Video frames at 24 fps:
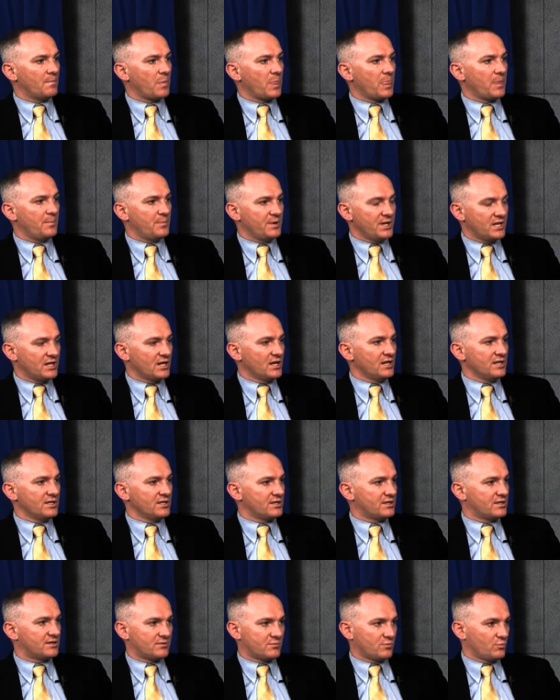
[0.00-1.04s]

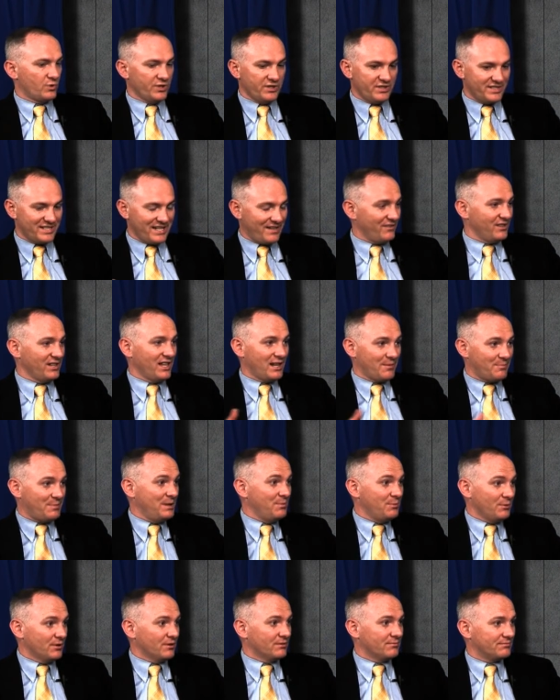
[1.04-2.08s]
because we just have a lot of
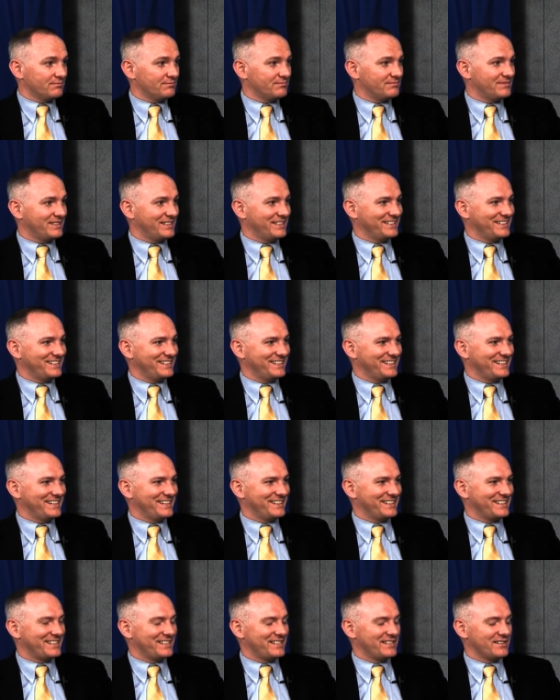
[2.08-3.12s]
people
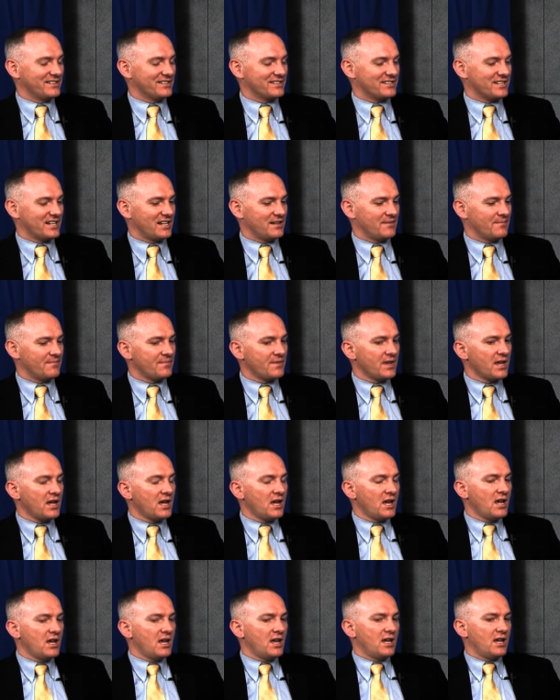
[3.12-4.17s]
in the state.
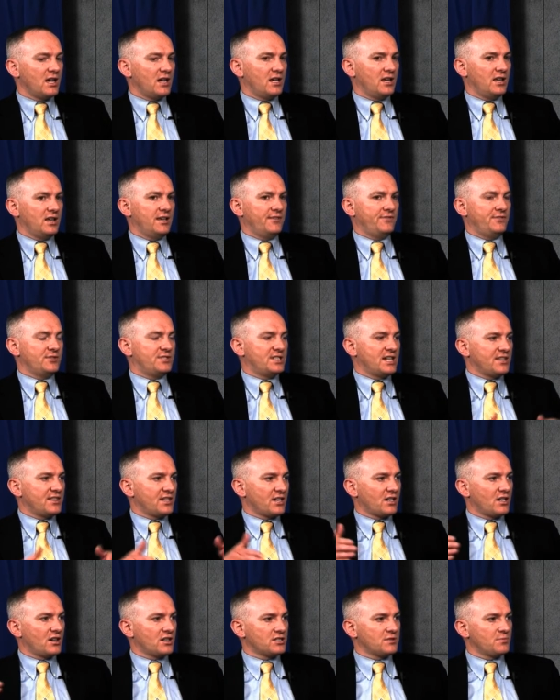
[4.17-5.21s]
If you take that
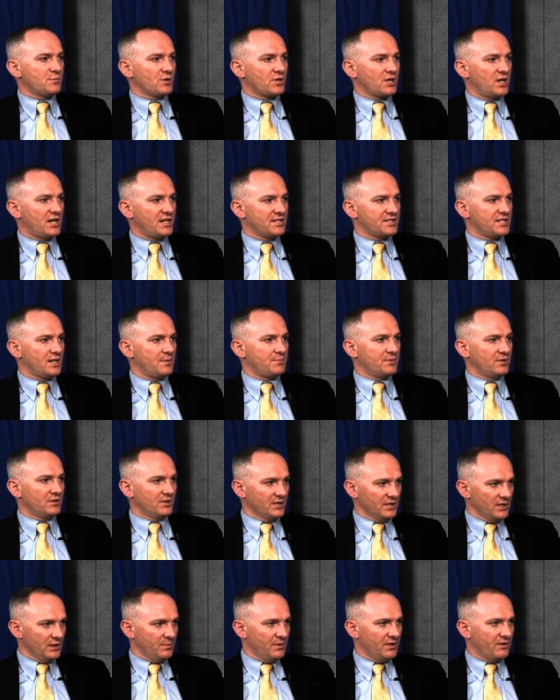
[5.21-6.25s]
customer concept a
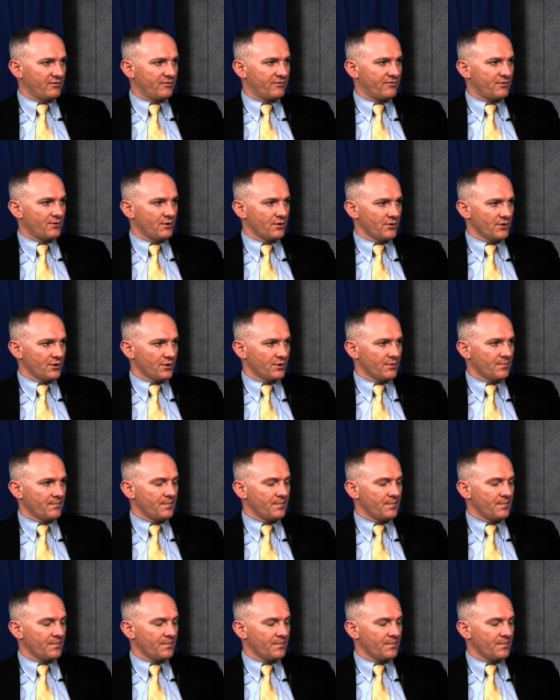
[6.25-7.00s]
little bit further,